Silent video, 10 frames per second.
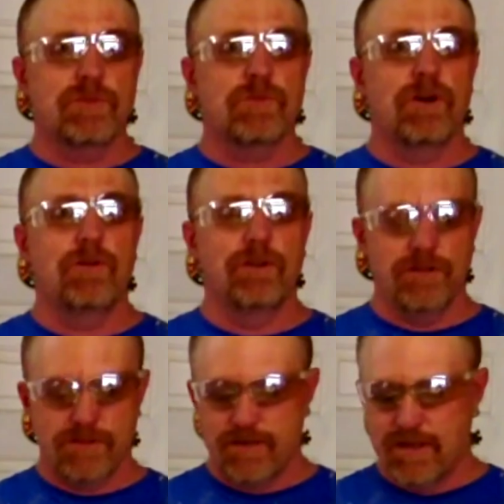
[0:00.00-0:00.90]
small
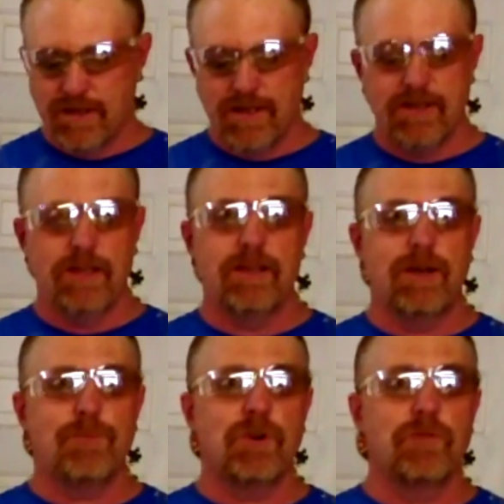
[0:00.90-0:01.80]
ones, and he did
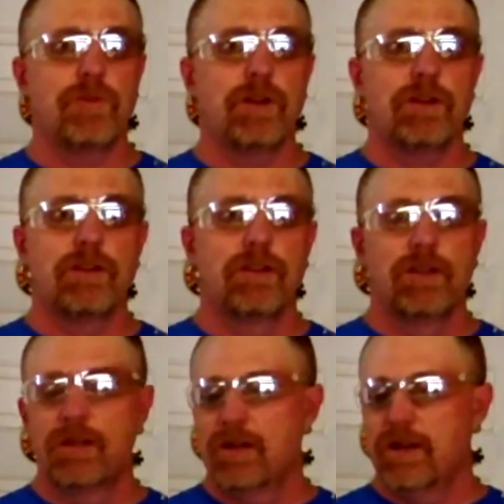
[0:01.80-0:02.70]
that perfect,
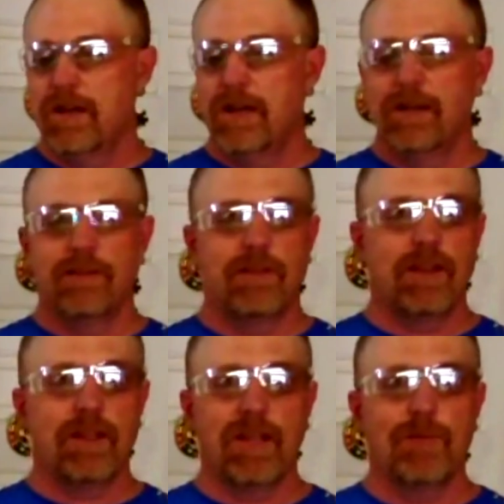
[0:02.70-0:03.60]
and they
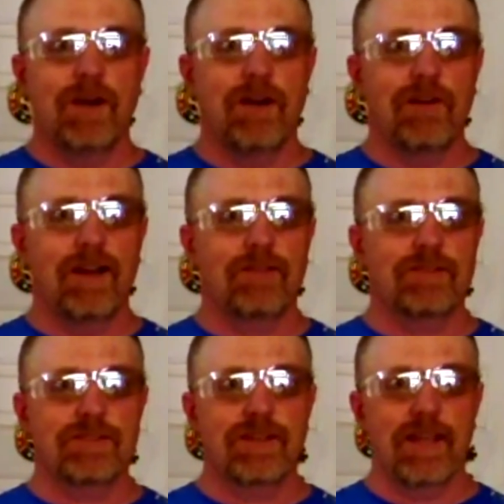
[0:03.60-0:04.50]
came out
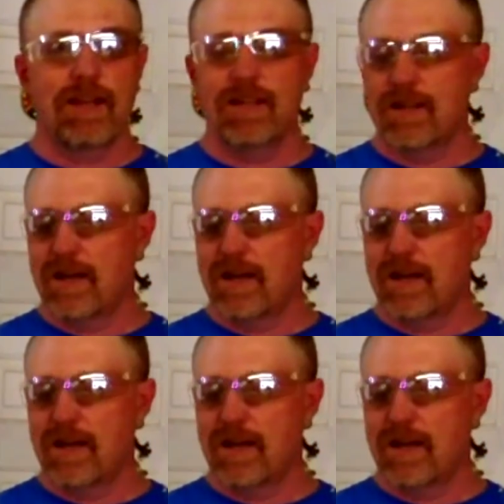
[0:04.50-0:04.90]
outstanding.